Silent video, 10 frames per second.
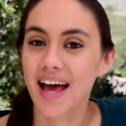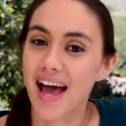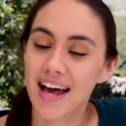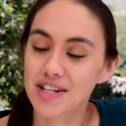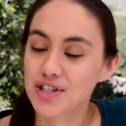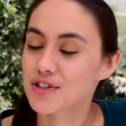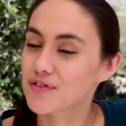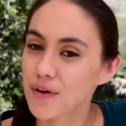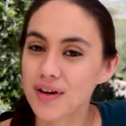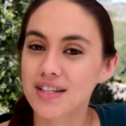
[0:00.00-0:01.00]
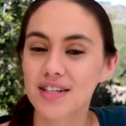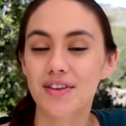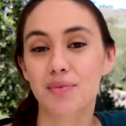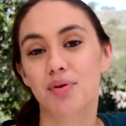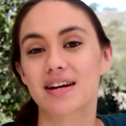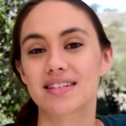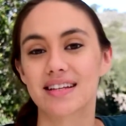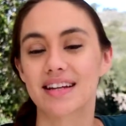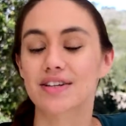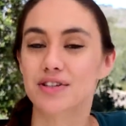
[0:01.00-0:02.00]
and just focus on the
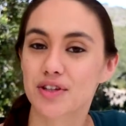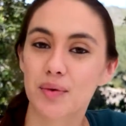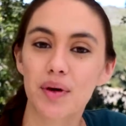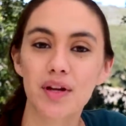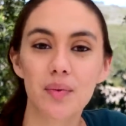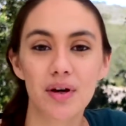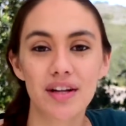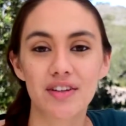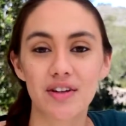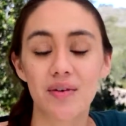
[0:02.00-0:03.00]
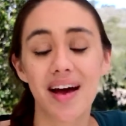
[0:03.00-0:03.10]
present and do what you want to do.